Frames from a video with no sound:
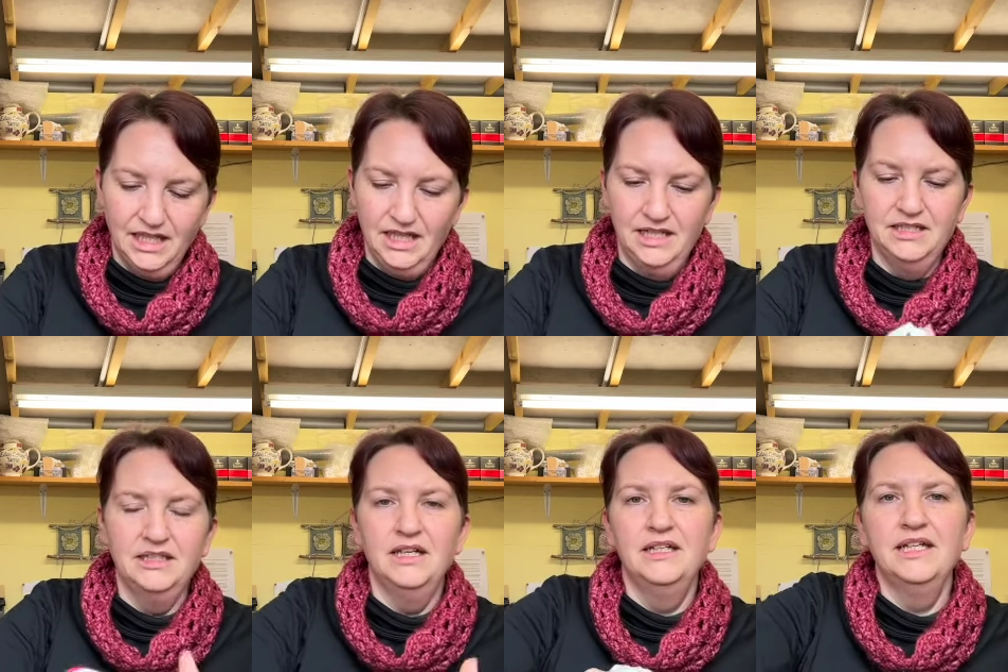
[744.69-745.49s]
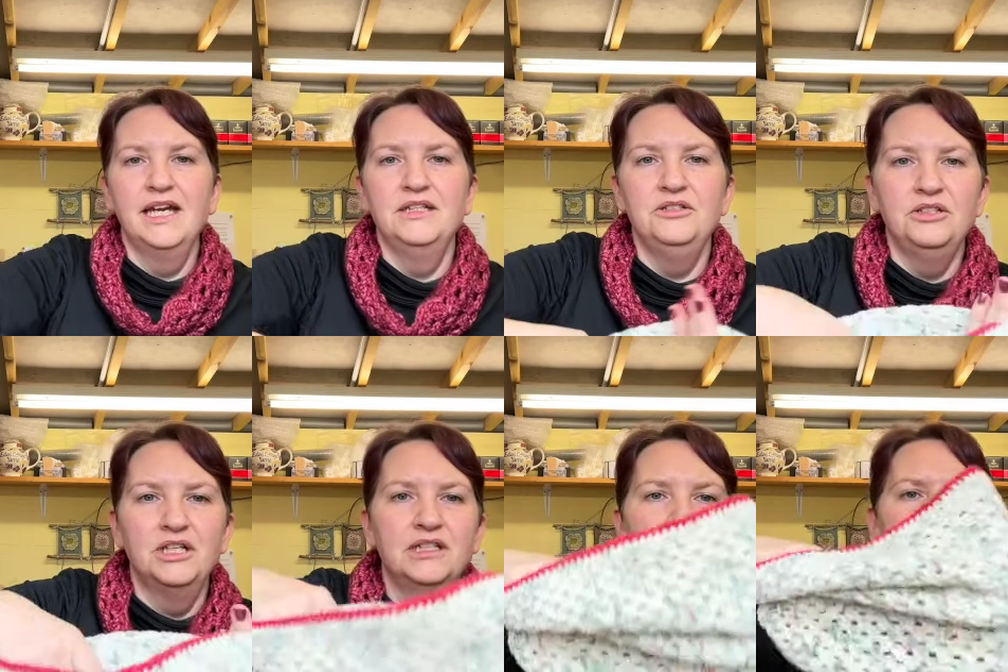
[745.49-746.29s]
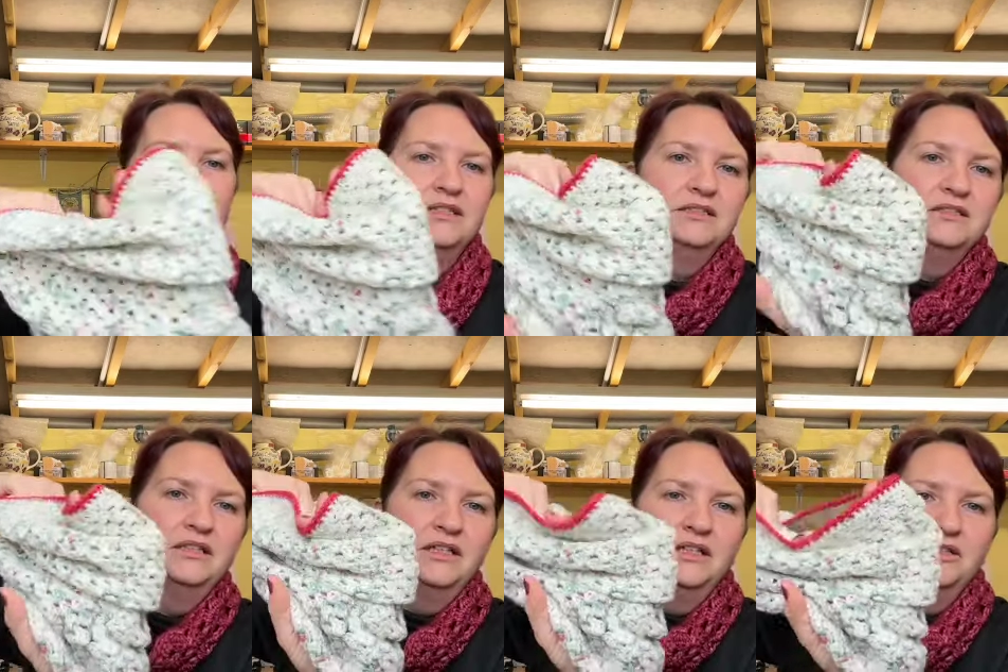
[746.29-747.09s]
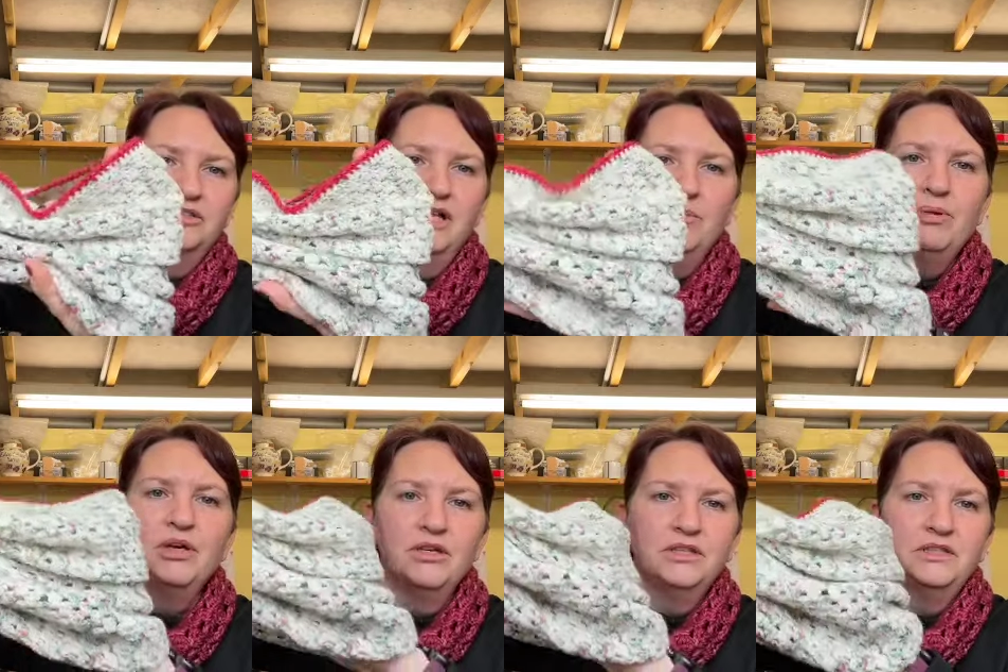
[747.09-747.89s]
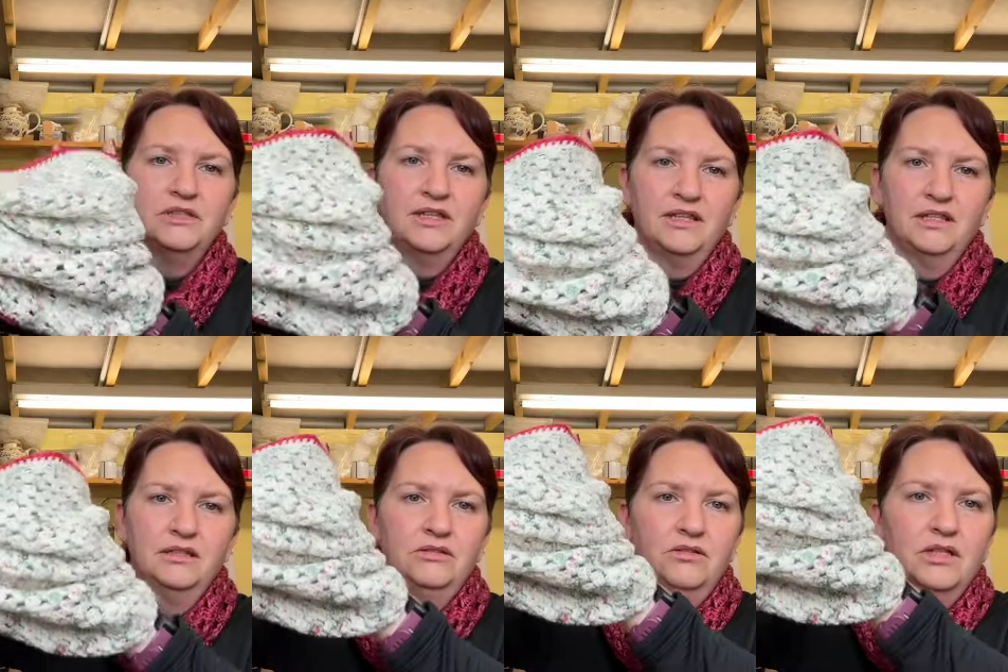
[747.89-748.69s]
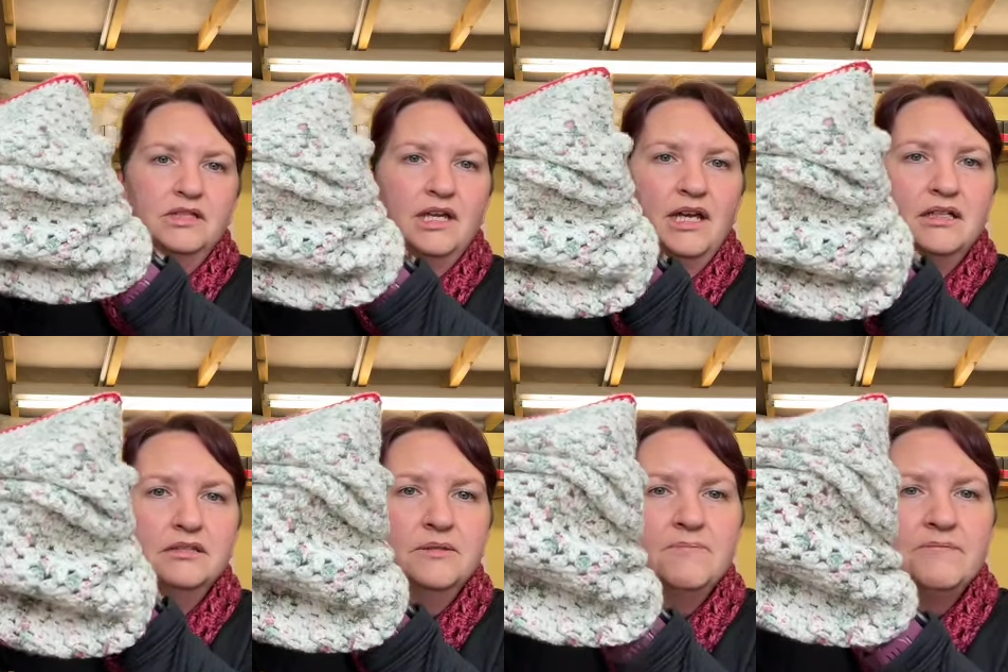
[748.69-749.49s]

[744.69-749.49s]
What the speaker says: and again you can tell in person, I think you can tell,